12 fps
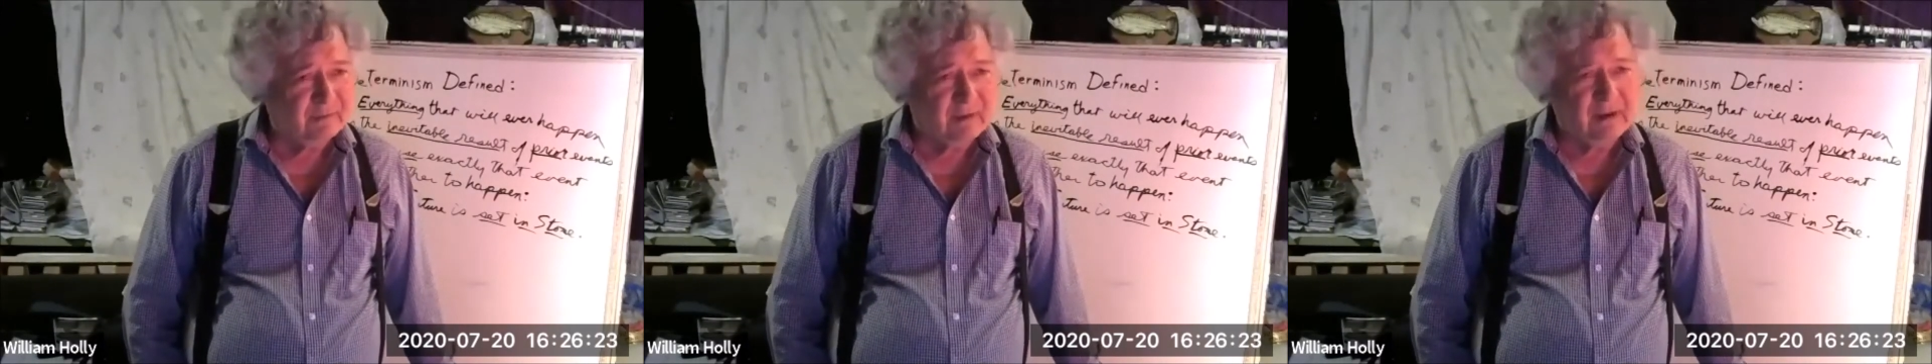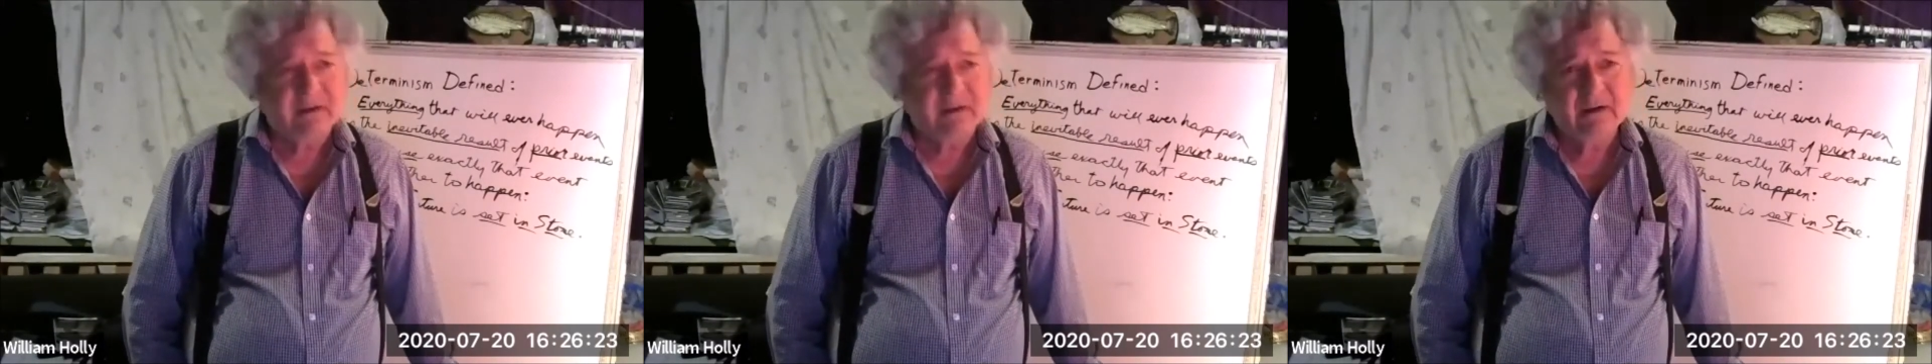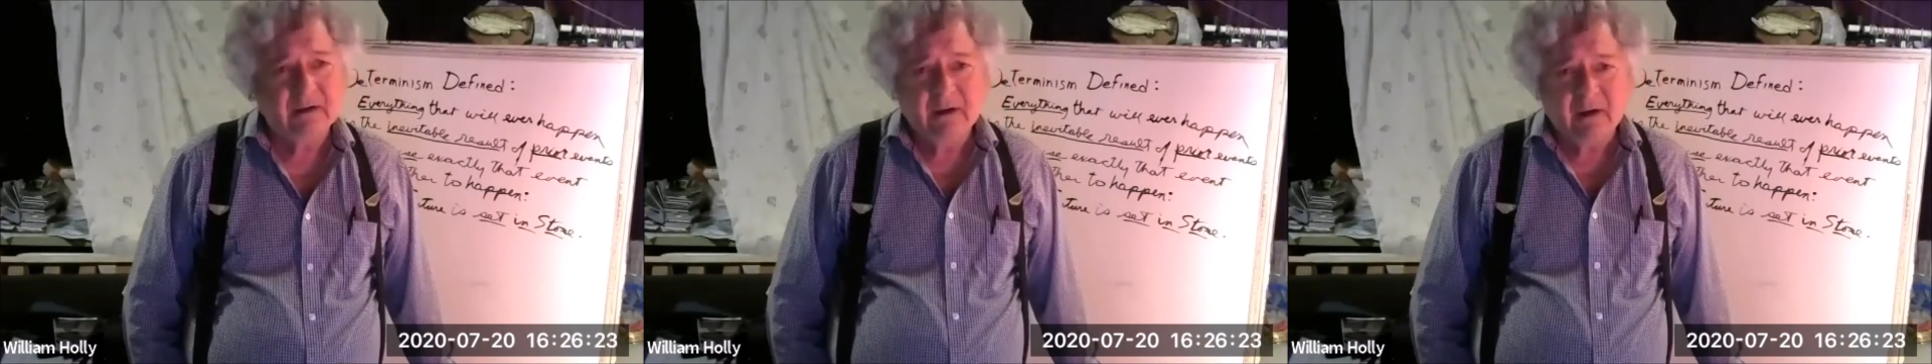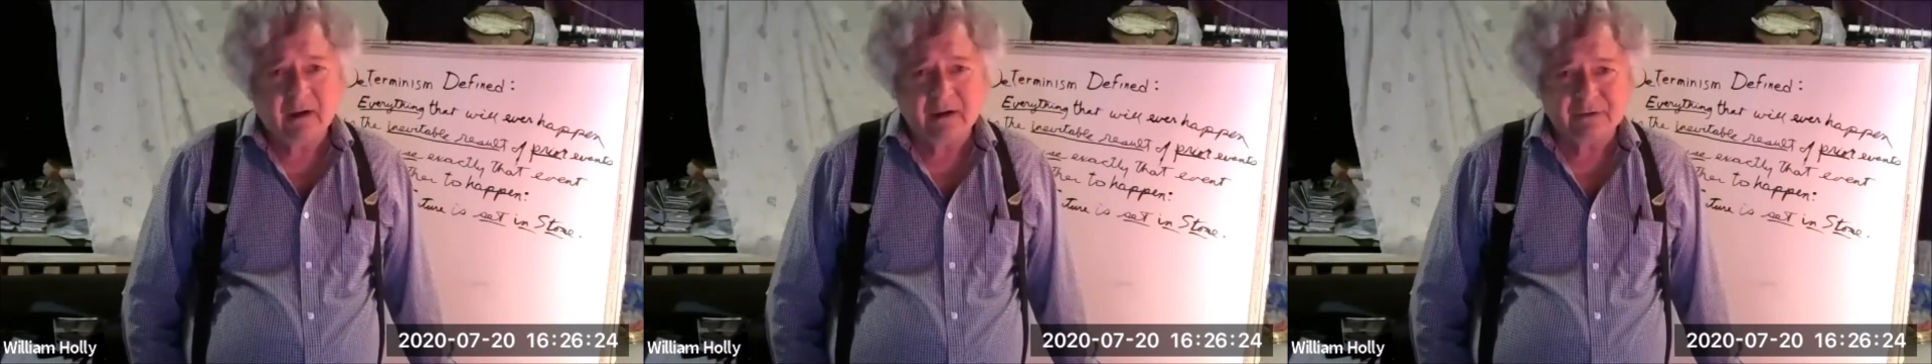uh,
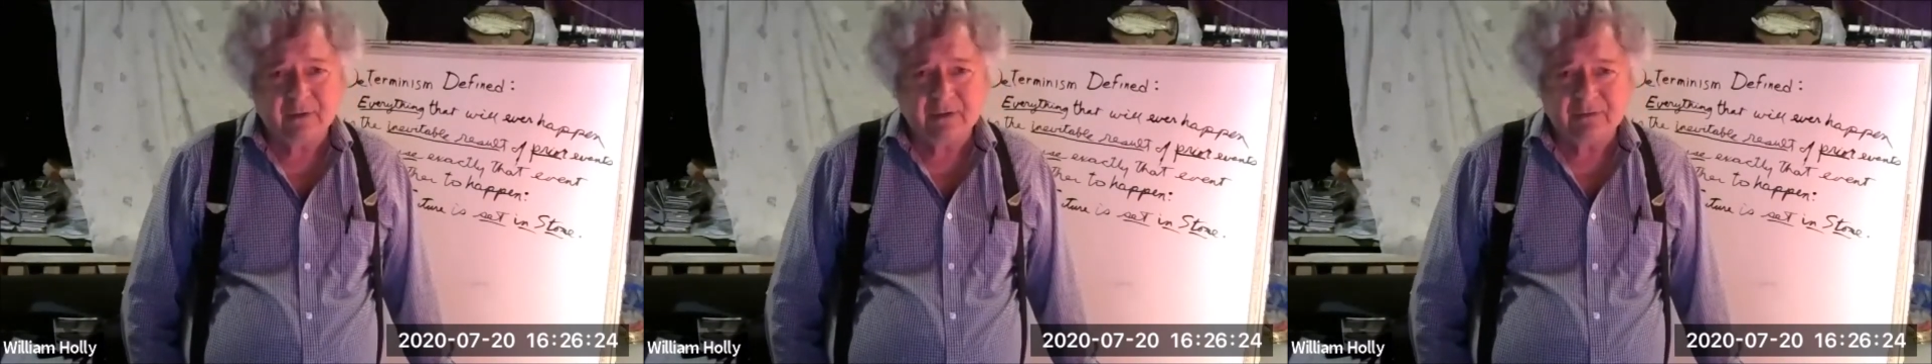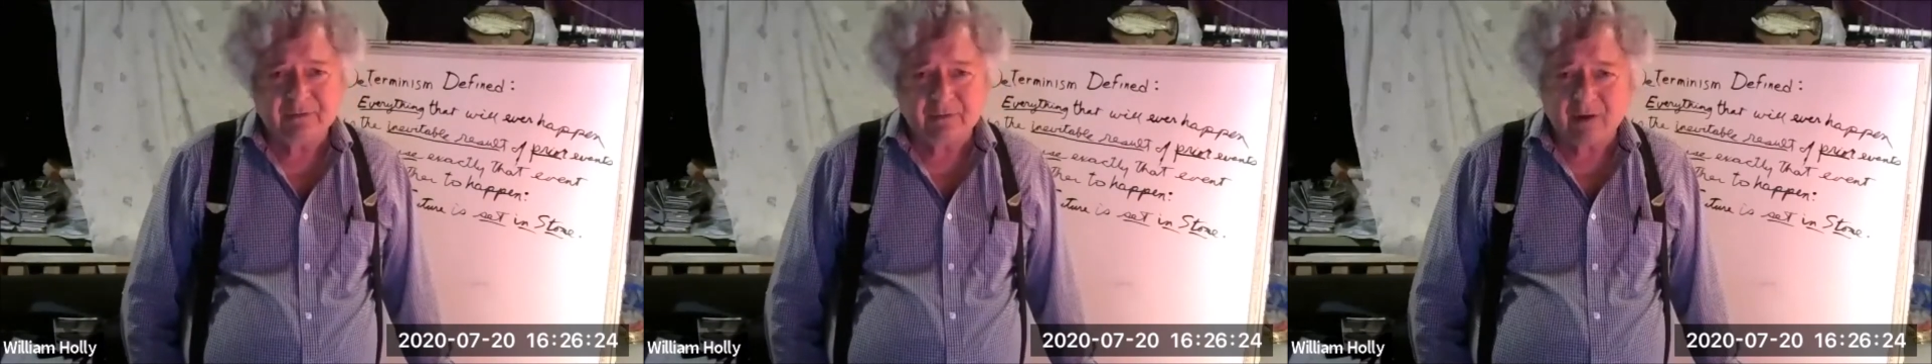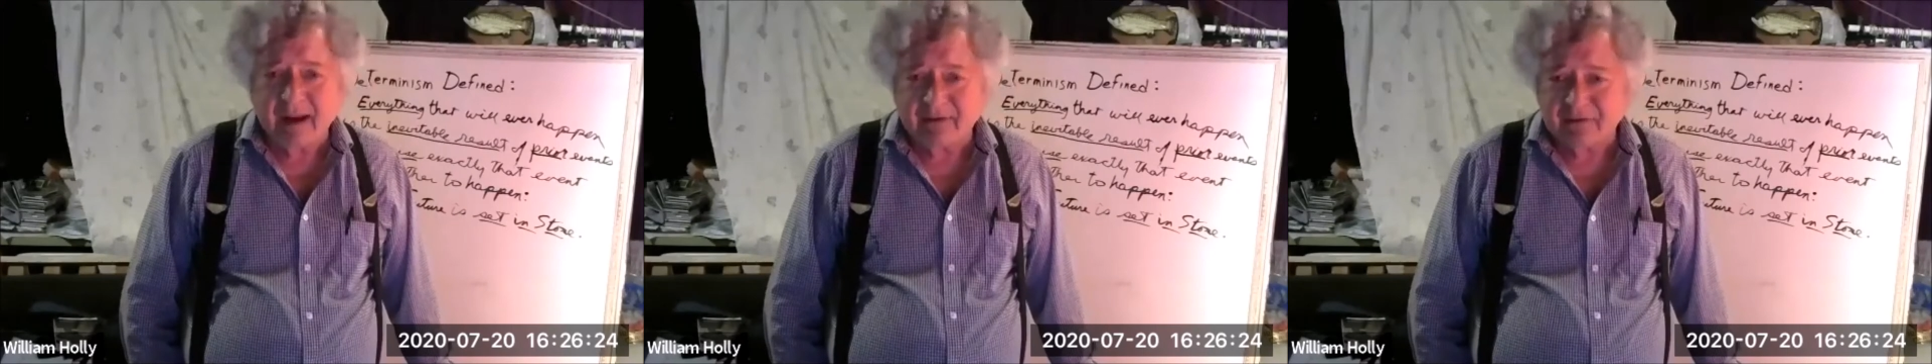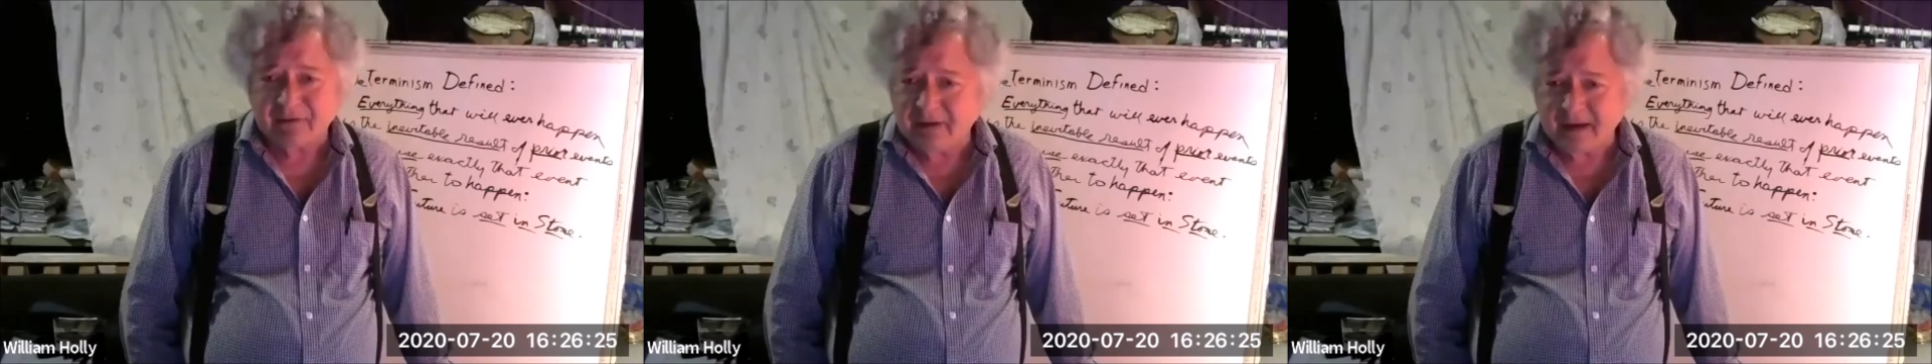our choices are
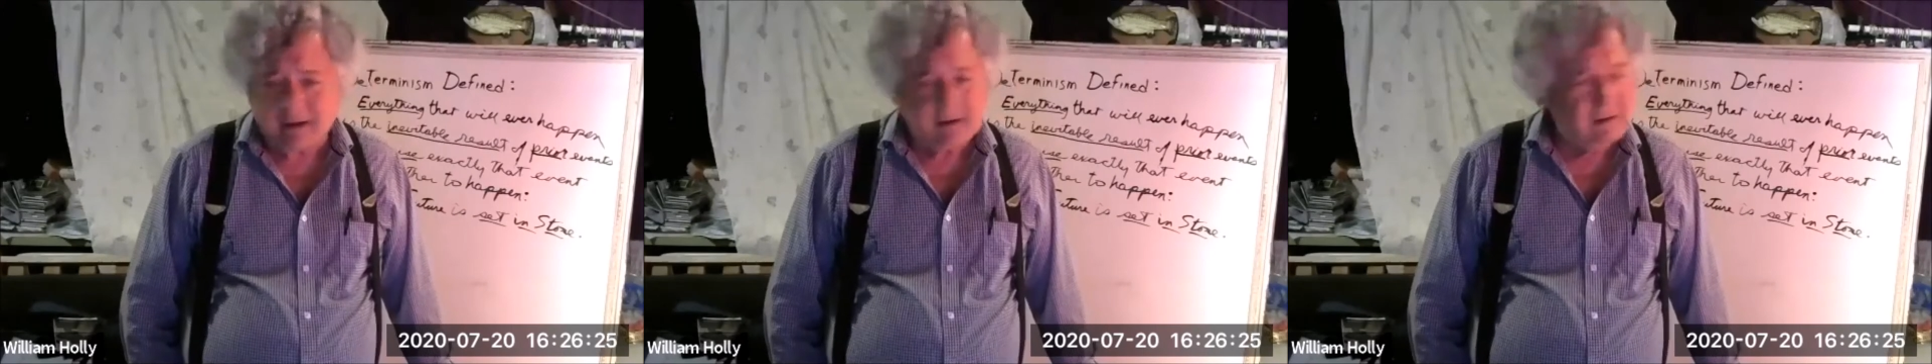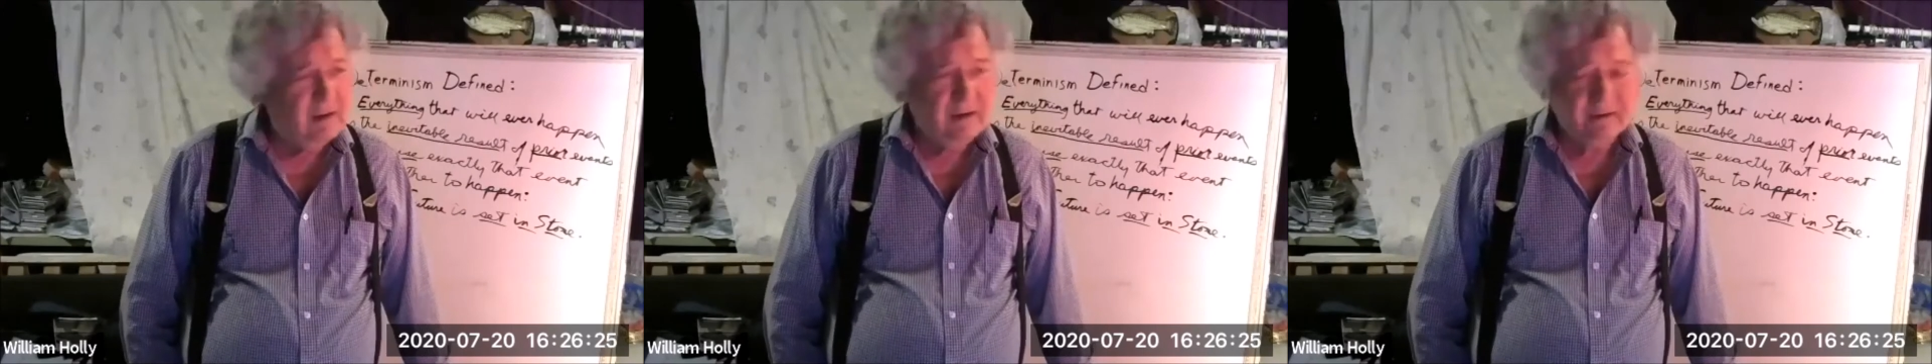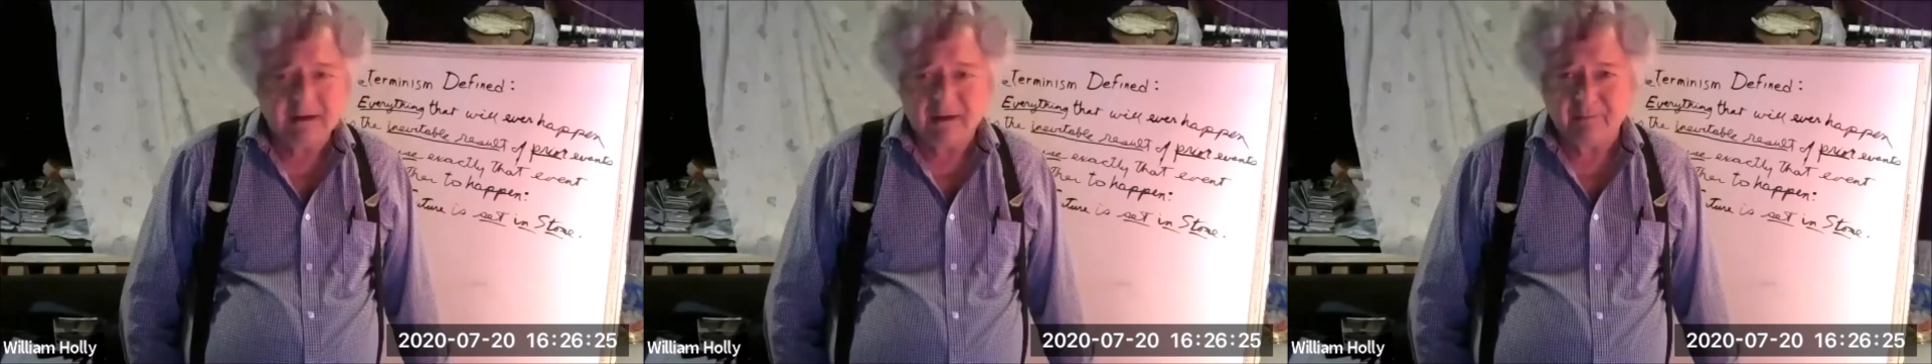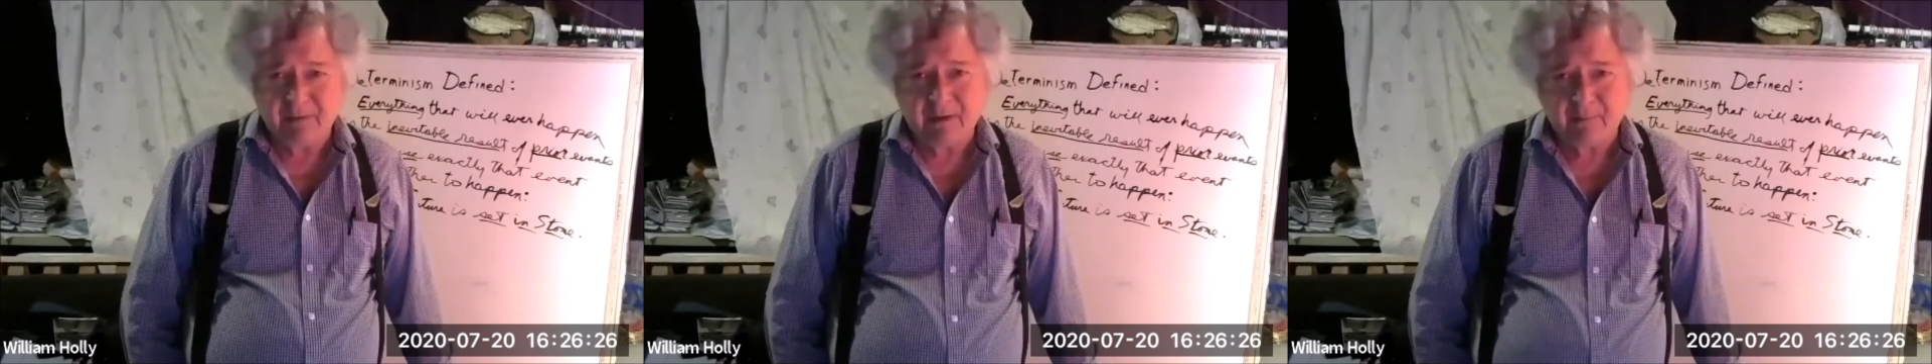accidental. They
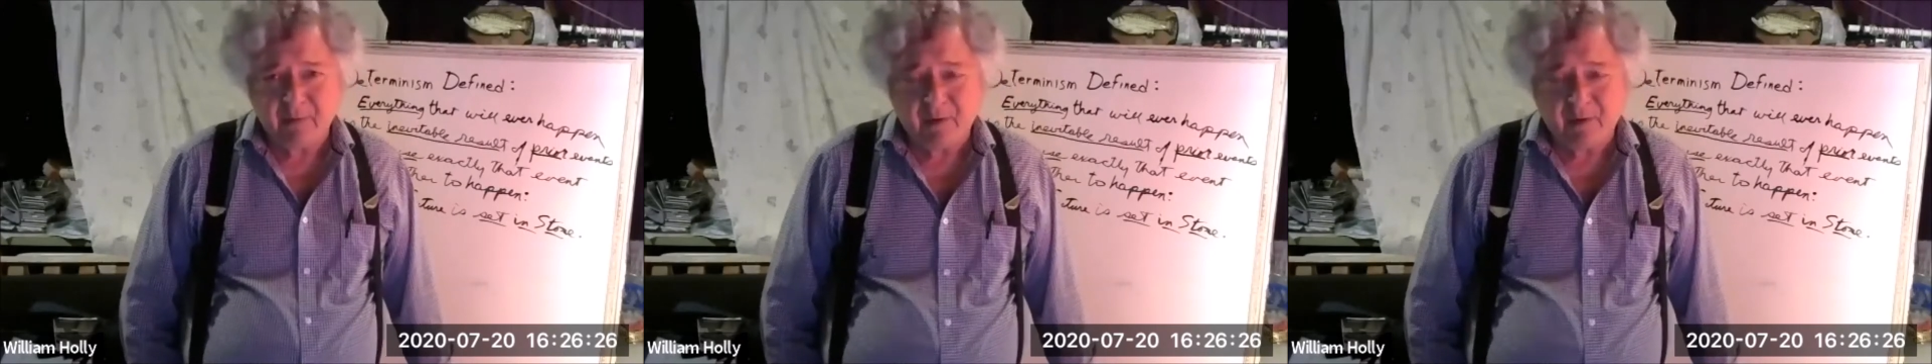depend upon